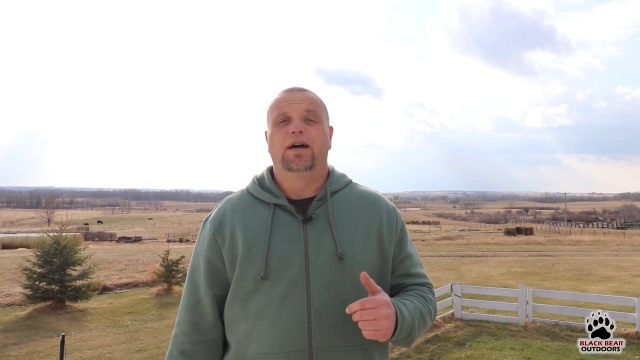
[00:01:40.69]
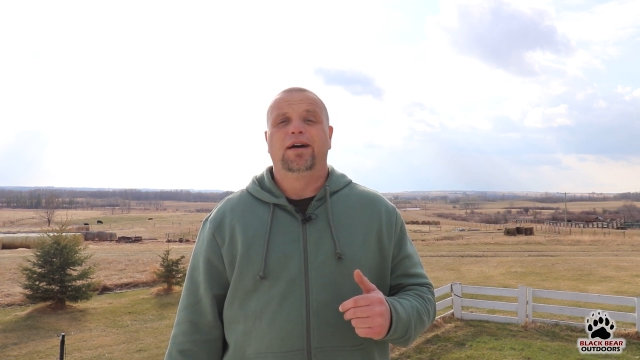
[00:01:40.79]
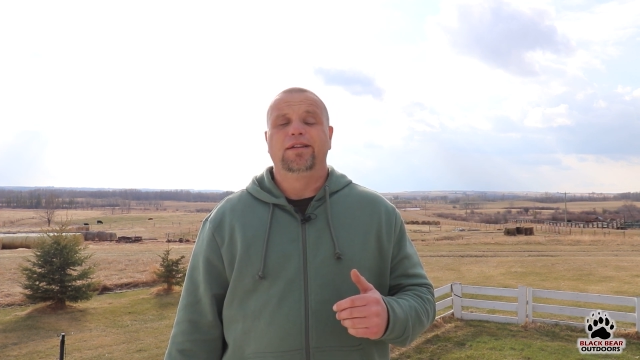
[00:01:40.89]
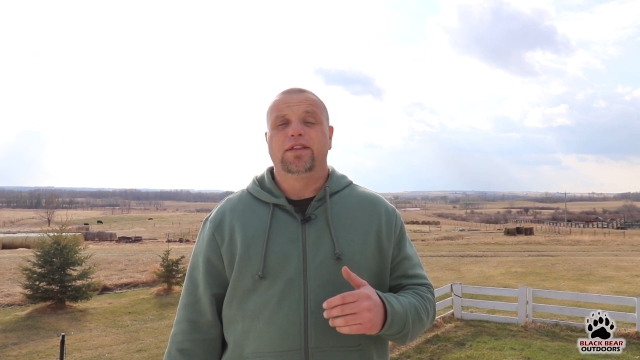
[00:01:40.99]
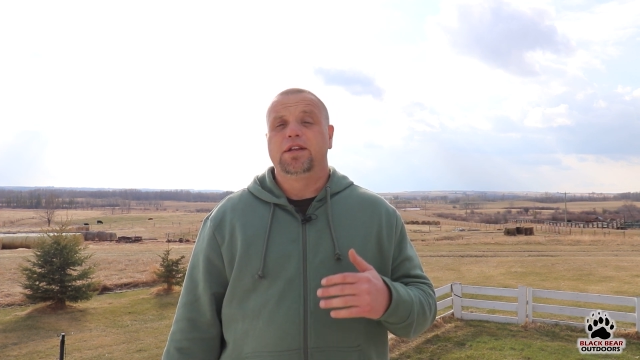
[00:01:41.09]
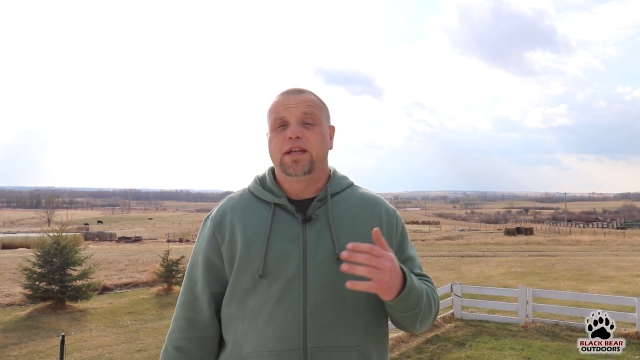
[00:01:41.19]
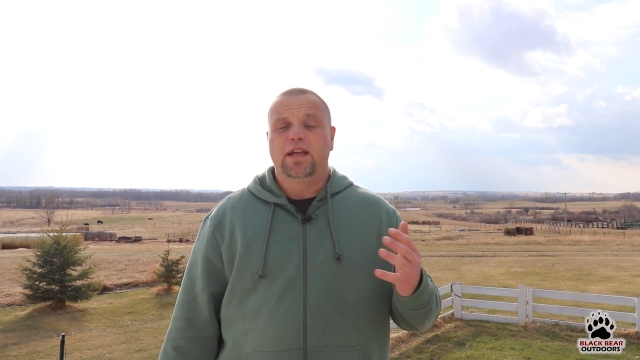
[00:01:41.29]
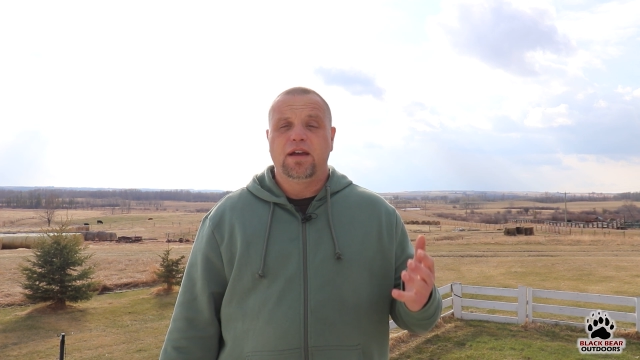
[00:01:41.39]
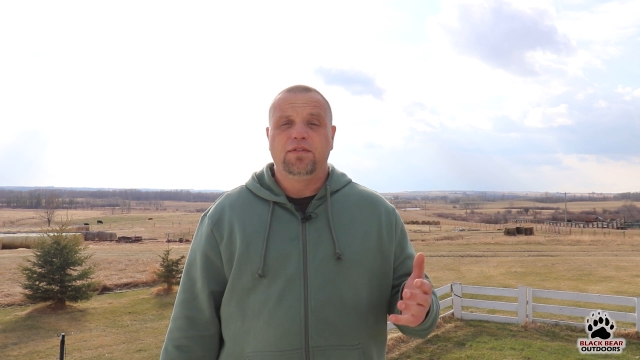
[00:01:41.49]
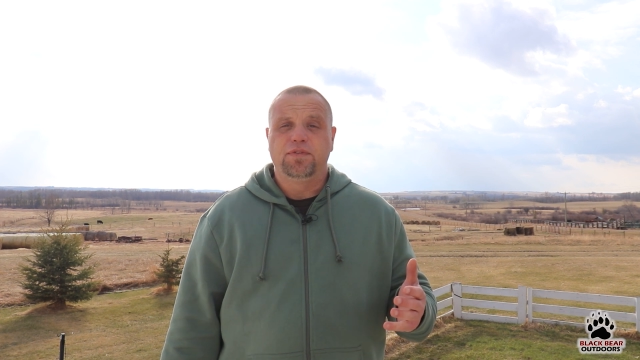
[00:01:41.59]
the
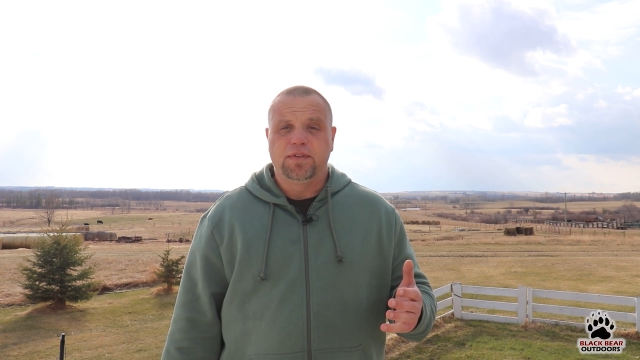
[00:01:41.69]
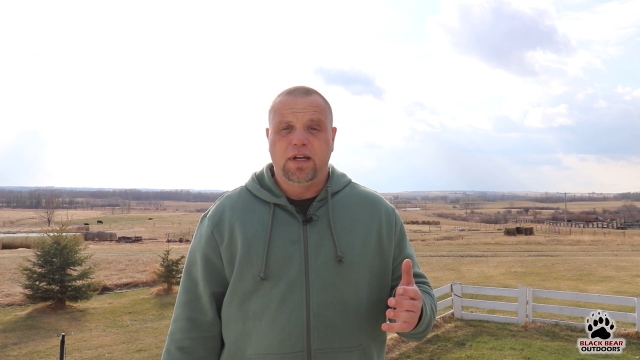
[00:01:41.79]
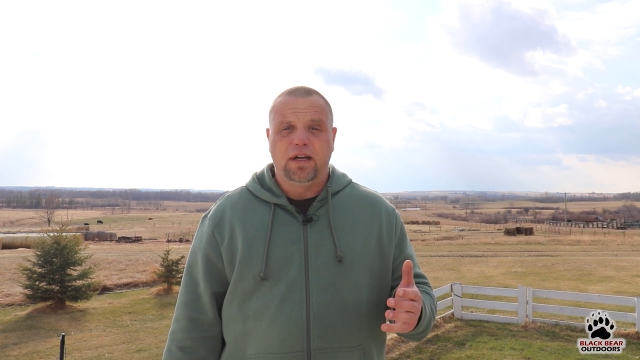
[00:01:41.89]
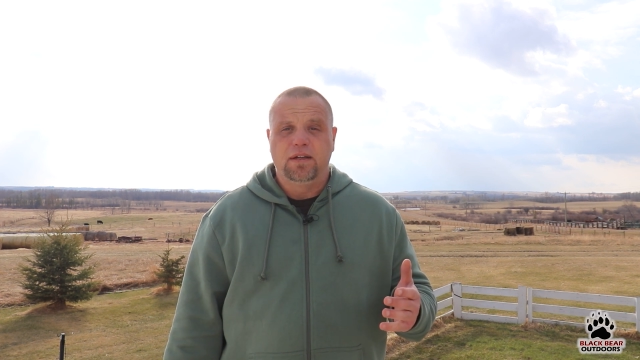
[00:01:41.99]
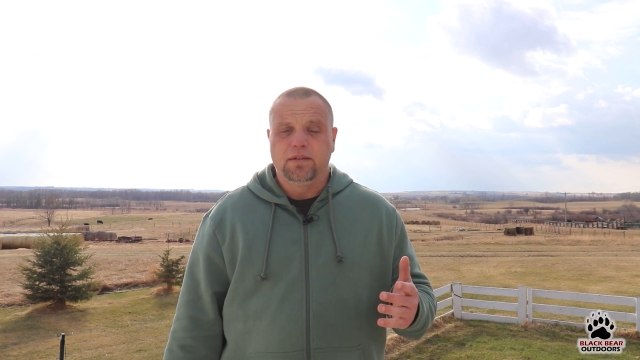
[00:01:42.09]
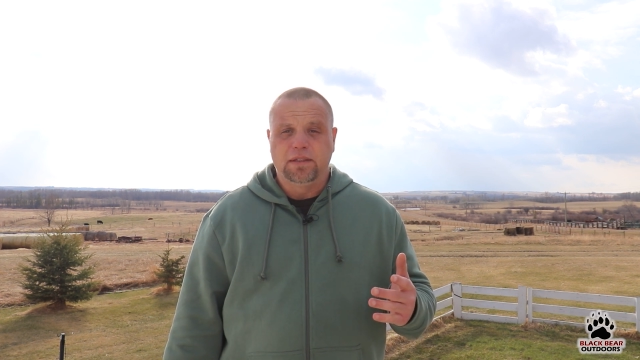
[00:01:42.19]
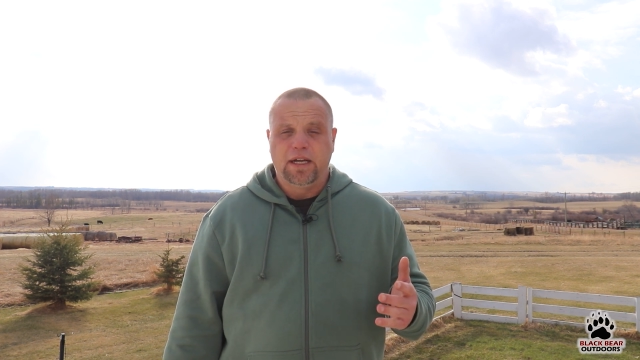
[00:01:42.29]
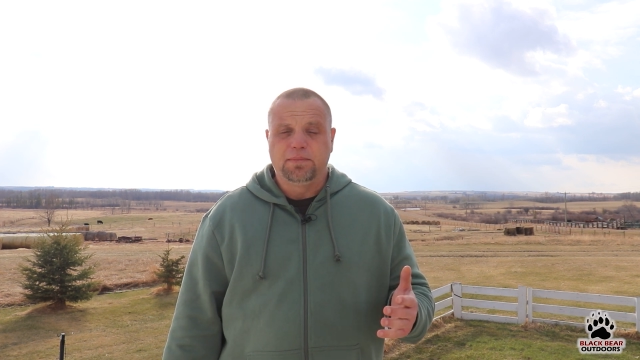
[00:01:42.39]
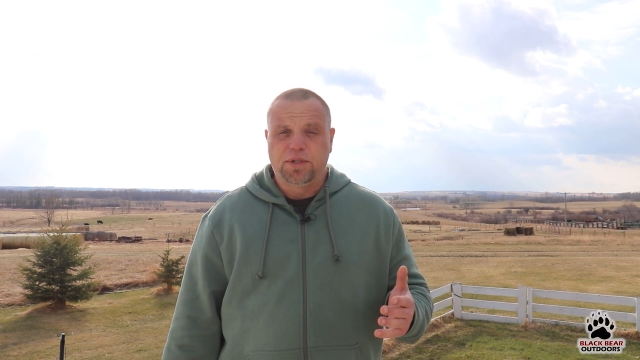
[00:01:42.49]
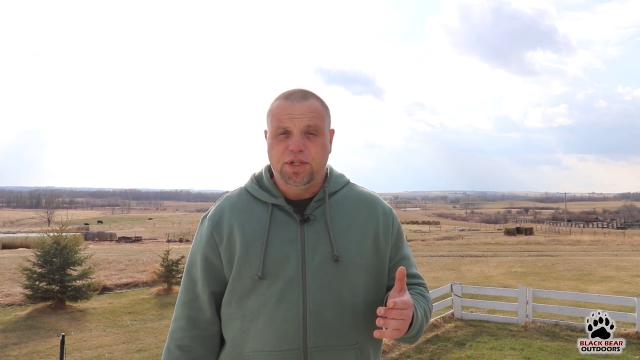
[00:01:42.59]
Negev
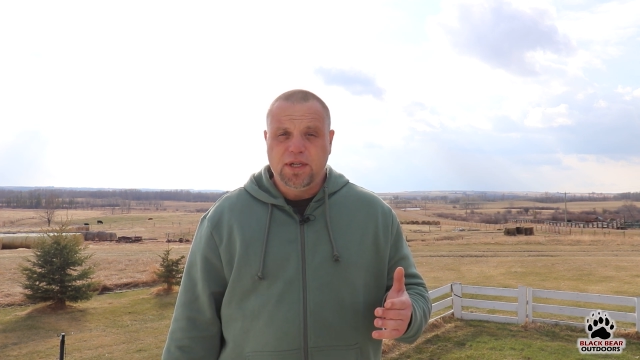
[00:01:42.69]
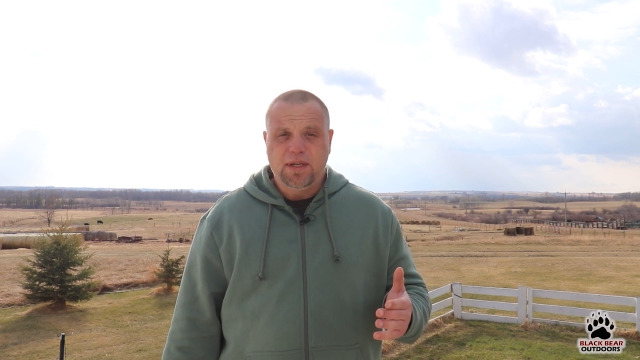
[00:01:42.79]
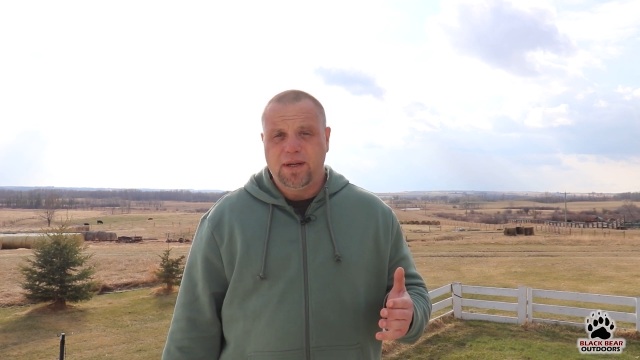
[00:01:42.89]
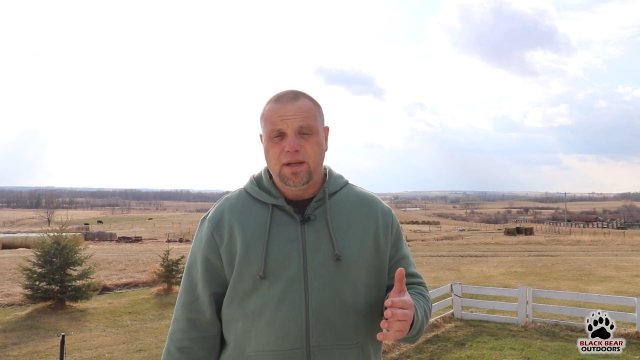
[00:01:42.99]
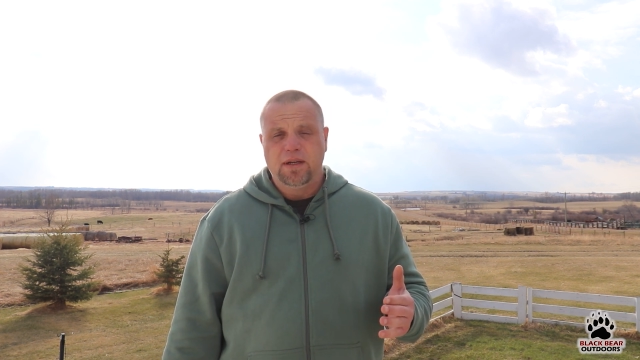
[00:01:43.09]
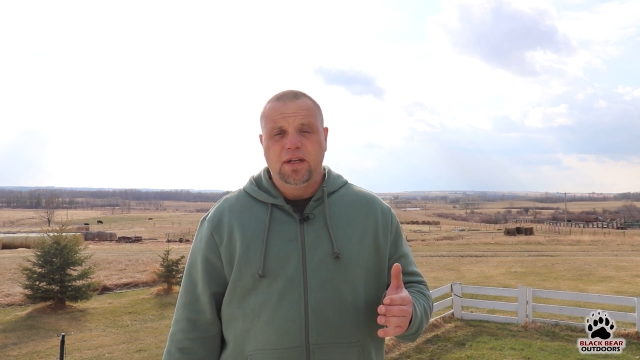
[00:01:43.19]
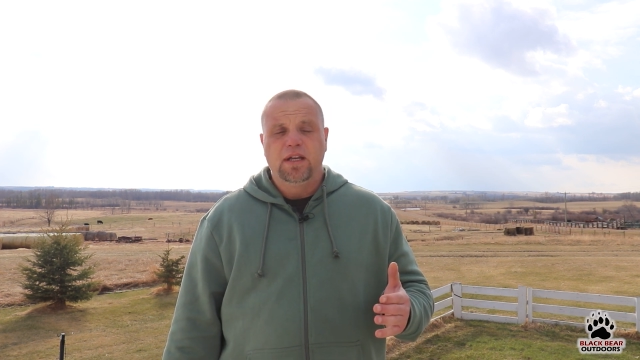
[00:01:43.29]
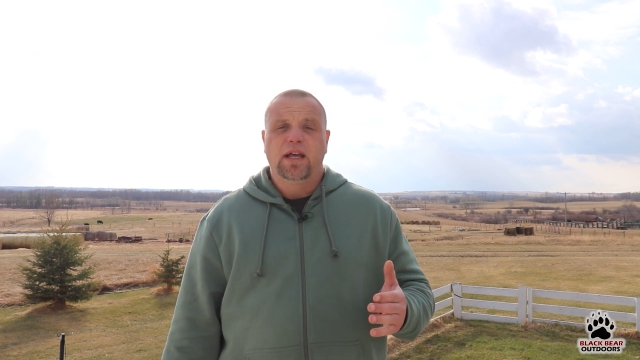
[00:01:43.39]
light machine gun,